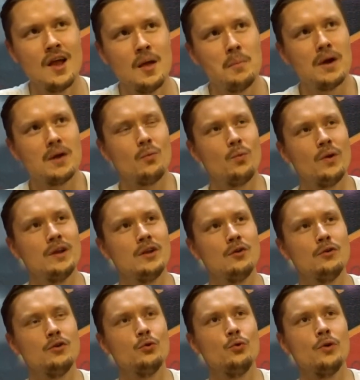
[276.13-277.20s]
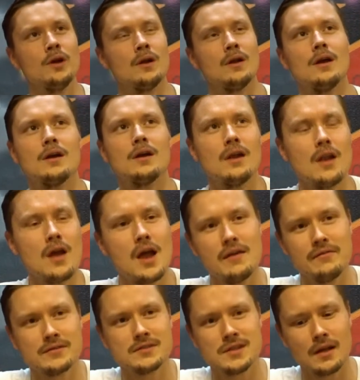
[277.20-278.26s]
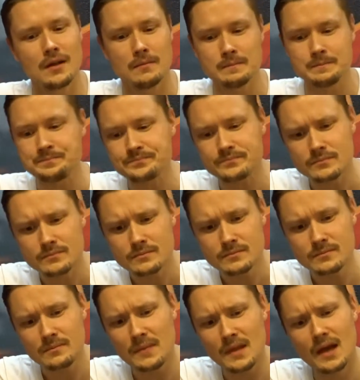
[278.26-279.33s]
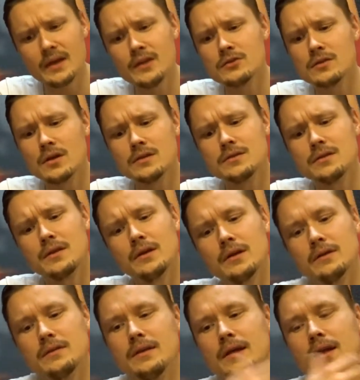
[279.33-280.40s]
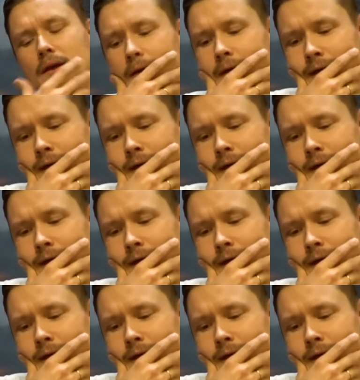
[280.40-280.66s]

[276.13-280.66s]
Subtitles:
but when you're doing like a live set and you start to think of that,